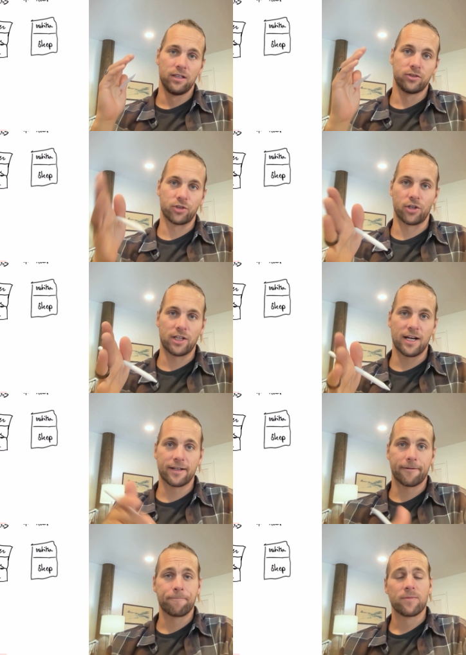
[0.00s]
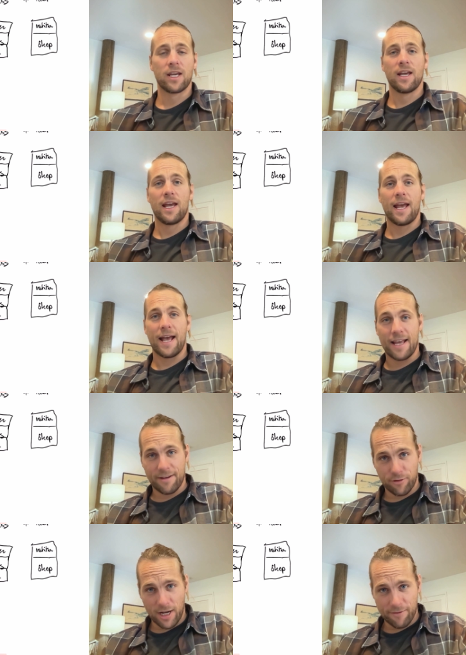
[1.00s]
So good luck.
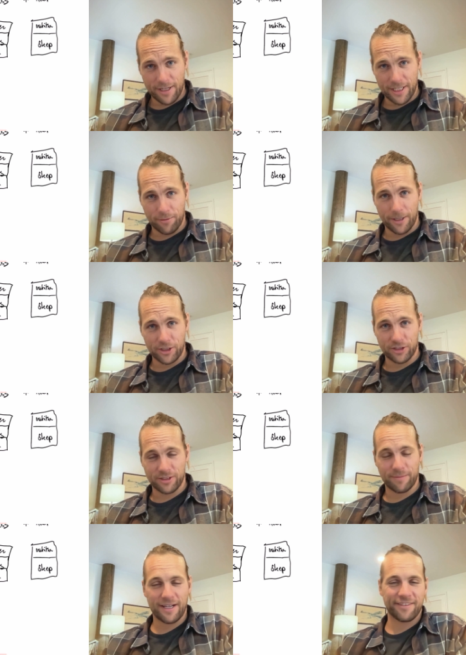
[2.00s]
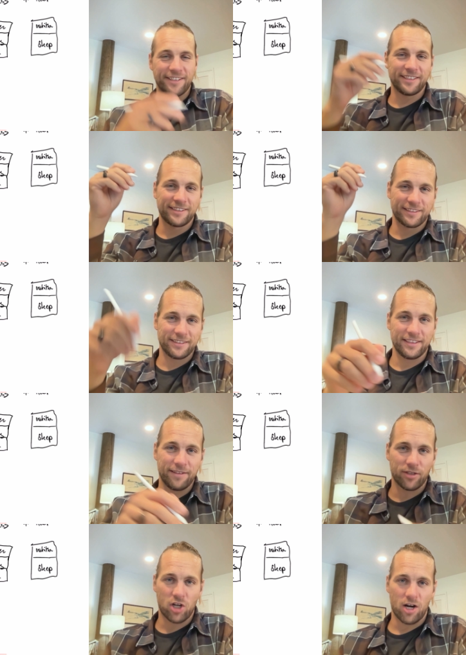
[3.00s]
If you have any questions about this,
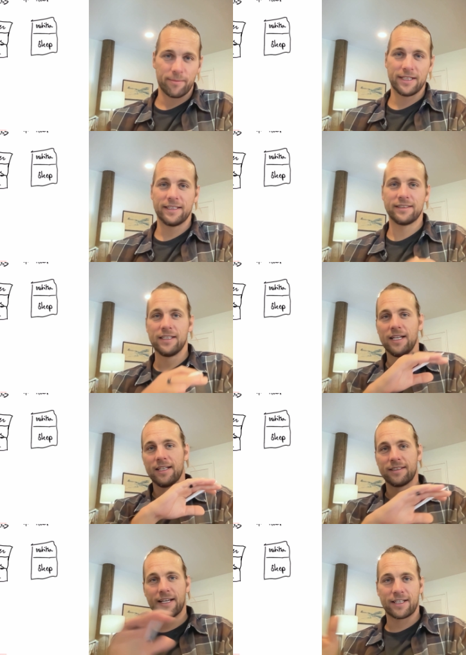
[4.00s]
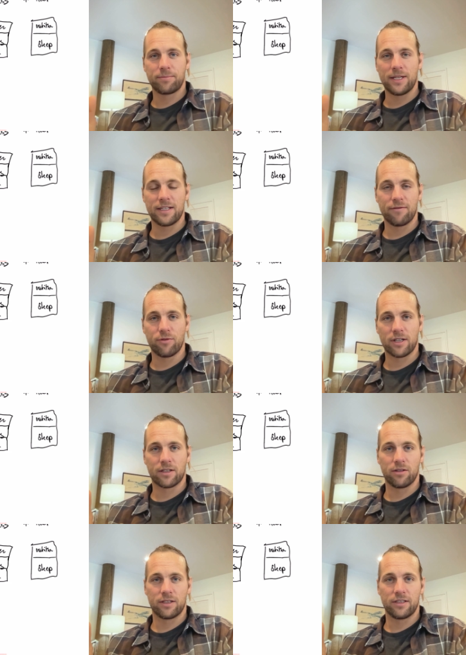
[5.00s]
leave a comment, text me at
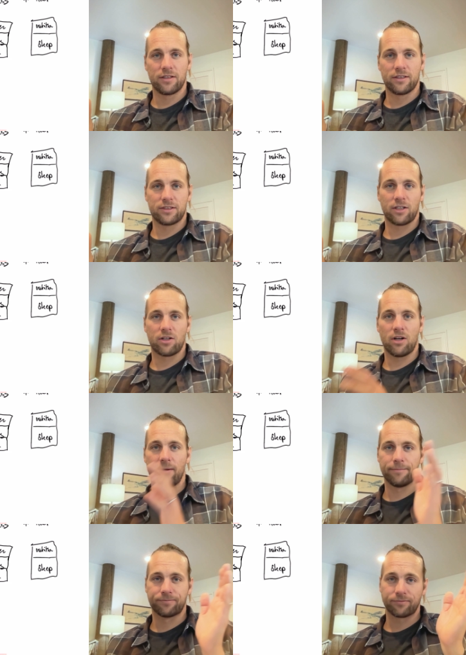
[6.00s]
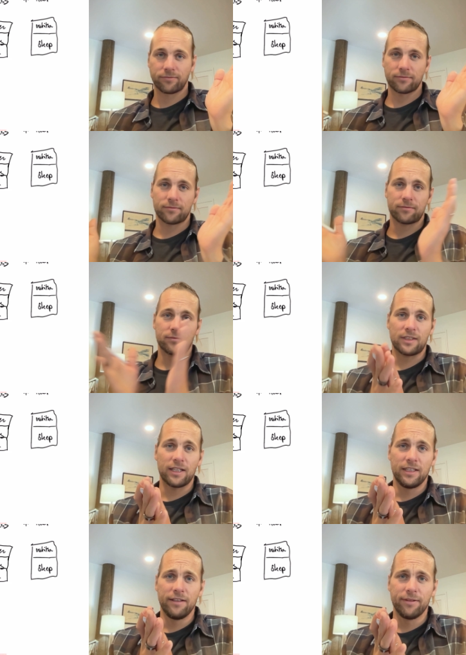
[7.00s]
info@konaendurance.com.
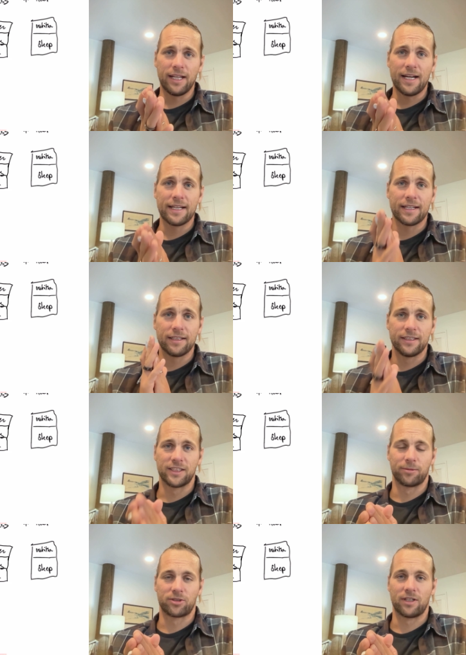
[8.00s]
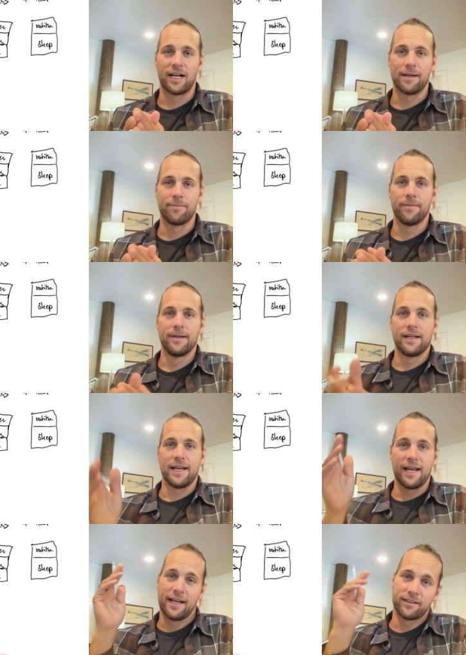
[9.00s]
Leave a like, a subscribe,
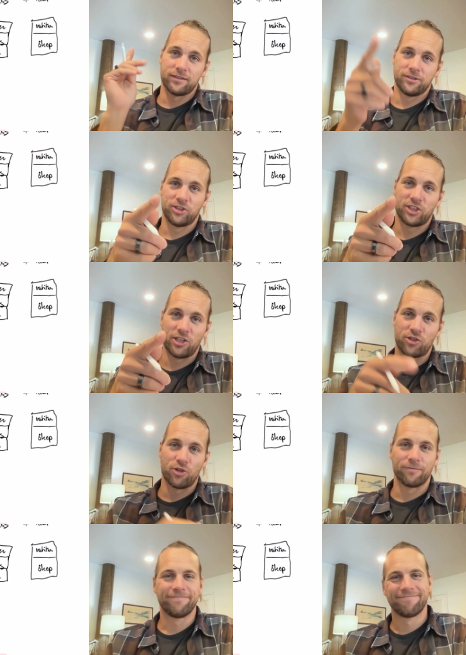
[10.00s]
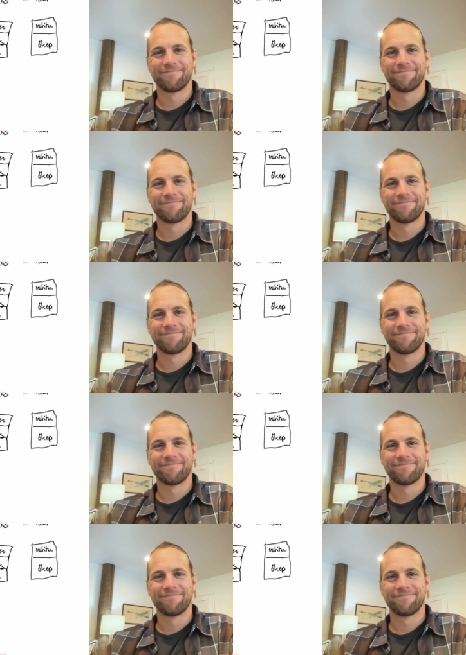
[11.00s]
and see you soon.